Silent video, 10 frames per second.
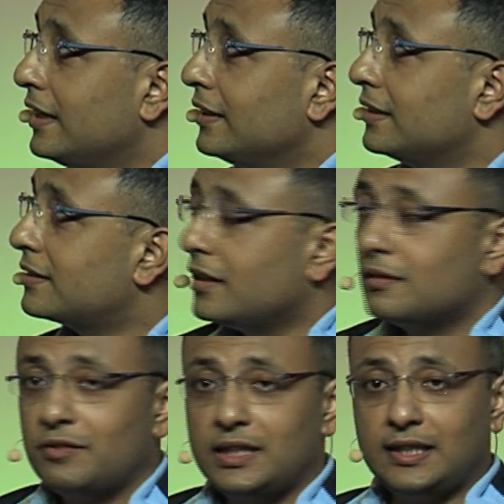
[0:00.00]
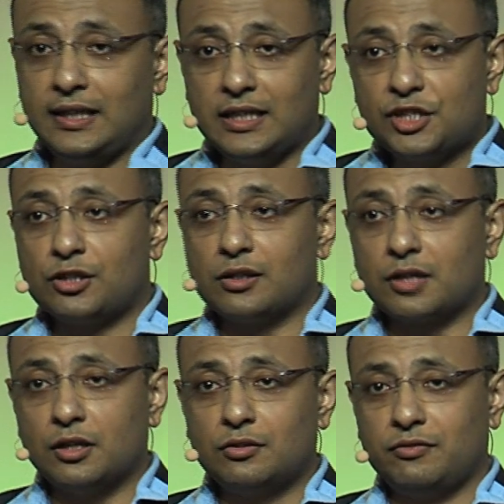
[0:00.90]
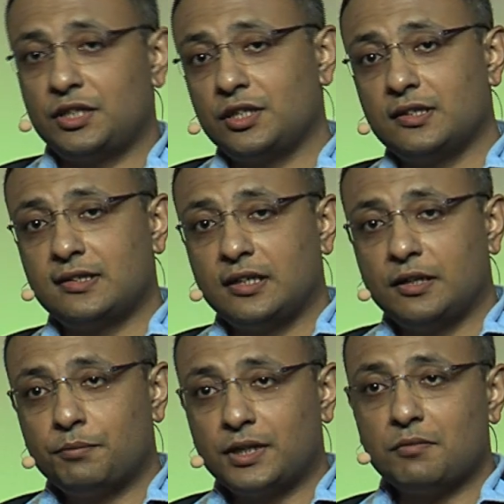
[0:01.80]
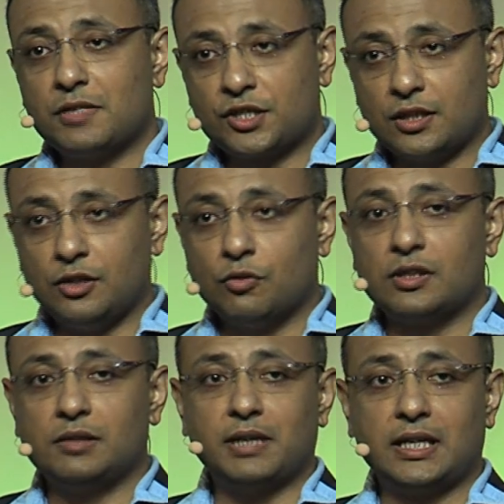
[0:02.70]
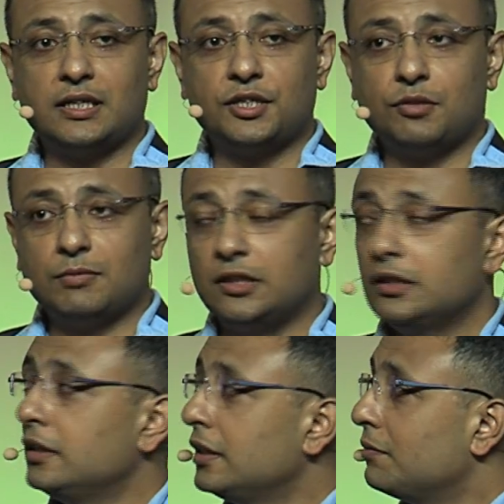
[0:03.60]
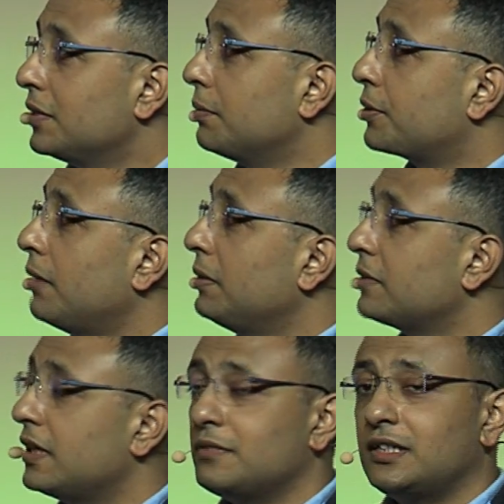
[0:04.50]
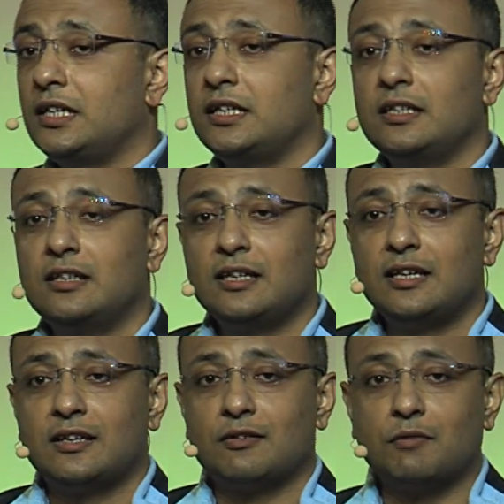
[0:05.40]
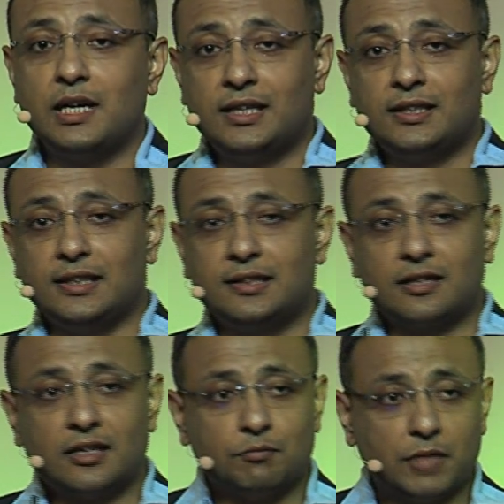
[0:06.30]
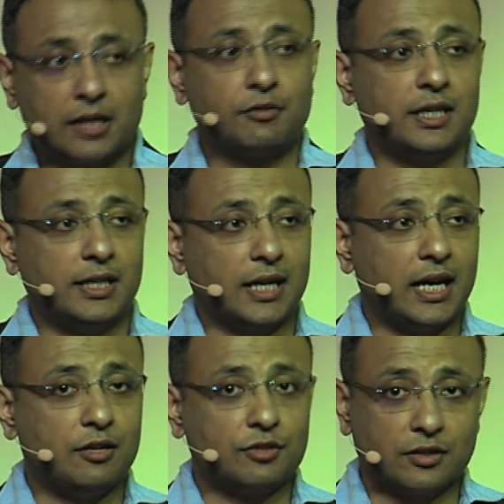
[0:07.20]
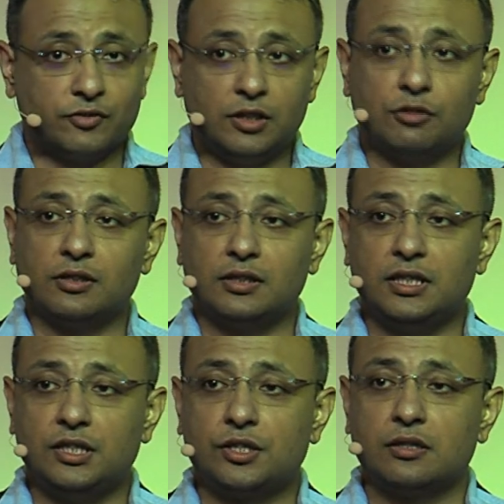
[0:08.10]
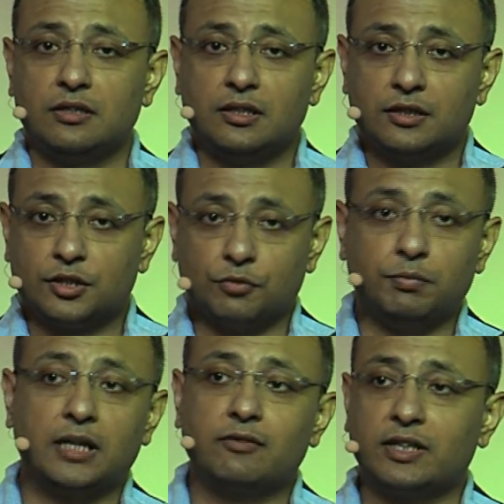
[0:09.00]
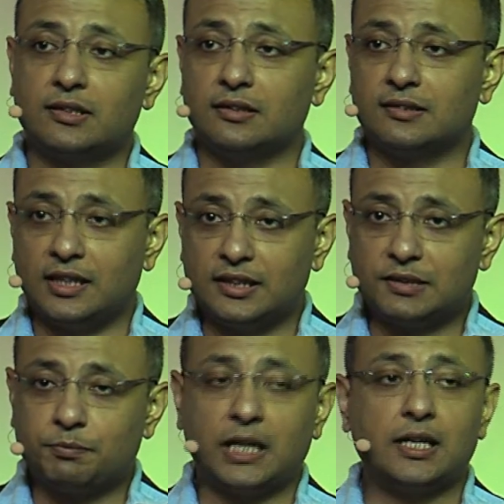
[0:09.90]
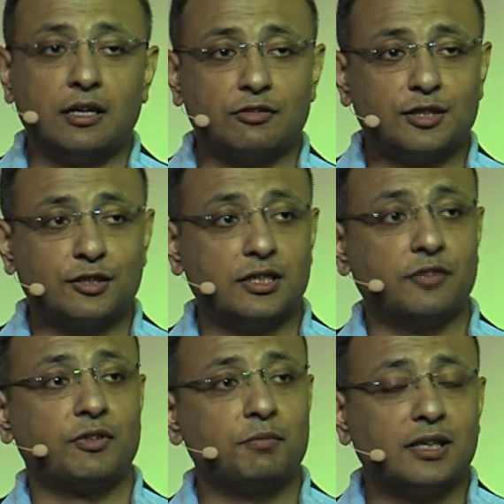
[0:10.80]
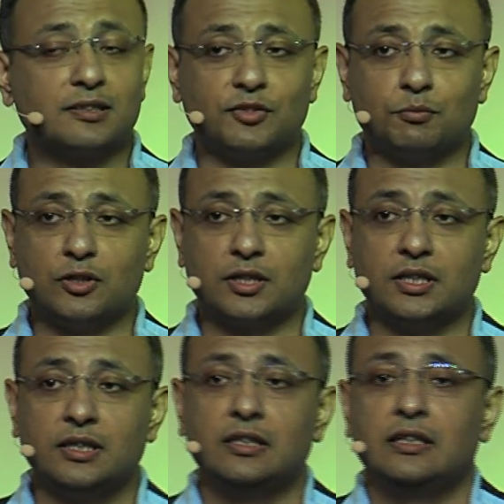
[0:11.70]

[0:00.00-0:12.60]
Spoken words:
They start with initial growth, which is pretty much a local benign tumor, but the problem comes in when they start migrating out of the local niche through blood vessels and spread out to different parts of the body,